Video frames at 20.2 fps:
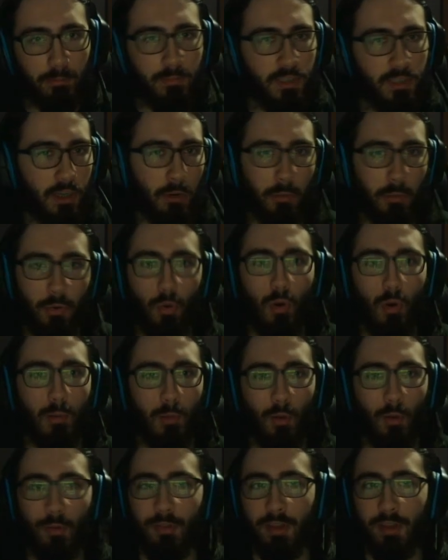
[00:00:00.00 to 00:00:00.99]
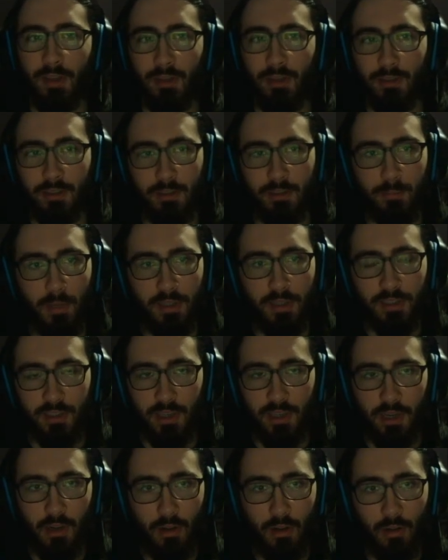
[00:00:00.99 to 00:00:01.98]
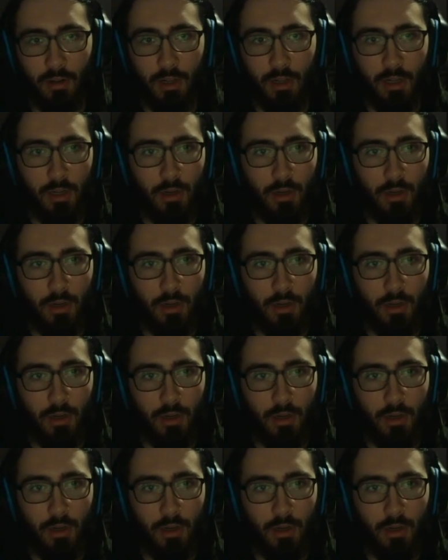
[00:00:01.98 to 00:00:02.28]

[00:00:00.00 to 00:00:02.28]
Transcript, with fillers: you know, normal things. Mudsdale,